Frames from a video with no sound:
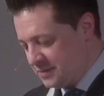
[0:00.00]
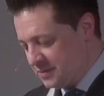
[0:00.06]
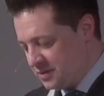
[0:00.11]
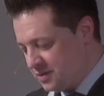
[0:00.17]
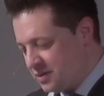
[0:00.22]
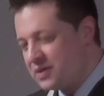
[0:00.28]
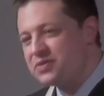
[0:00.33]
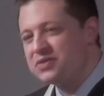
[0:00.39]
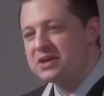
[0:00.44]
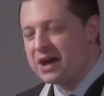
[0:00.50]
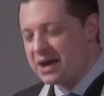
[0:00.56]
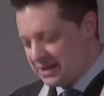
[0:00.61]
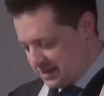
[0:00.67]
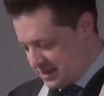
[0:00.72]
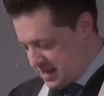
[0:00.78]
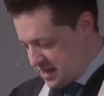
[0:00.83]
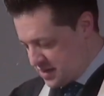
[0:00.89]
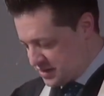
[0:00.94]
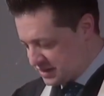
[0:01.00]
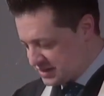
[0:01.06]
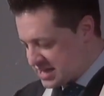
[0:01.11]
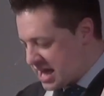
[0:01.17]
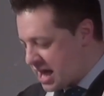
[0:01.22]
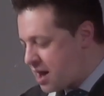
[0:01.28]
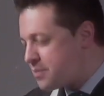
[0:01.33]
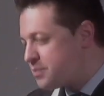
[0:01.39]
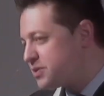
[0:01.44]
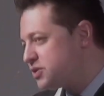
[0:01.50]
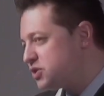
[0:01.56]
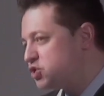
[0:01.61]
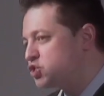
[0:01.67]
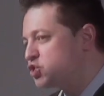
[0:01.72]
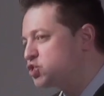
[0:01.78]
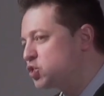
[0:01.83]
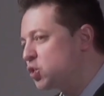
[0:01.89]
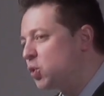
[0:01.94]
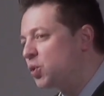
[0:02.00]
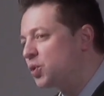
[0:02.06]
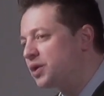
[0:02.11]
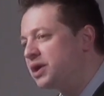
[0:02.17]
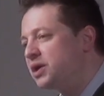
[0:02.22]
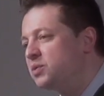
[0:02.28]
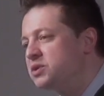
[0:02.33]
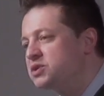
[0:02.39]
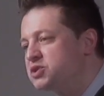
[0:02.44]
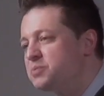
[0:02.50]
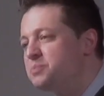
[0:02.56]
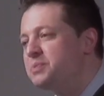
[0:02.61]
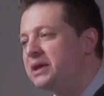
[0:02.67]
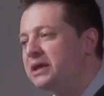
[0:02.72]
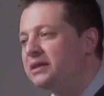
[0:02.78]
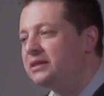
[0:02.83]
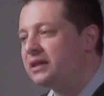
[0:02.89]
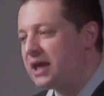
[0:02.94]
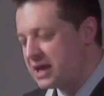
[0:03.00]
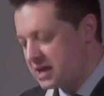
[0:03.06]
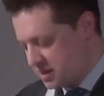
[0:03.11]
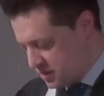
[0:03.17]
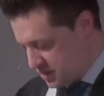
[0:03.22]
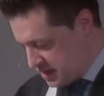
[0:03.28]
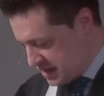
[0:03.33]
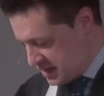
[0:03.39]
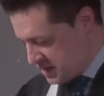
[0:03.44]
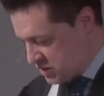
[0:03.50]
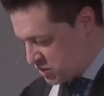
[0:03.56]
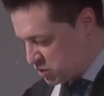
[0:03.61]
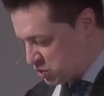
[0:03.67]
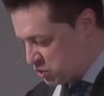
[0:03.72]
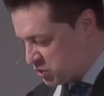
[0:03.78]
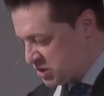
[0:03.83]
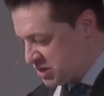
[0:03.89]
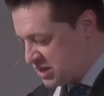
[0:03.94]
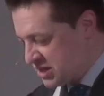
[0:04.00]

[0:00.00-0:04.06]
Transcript: You get the idea that Tabitha's story was a bit like this.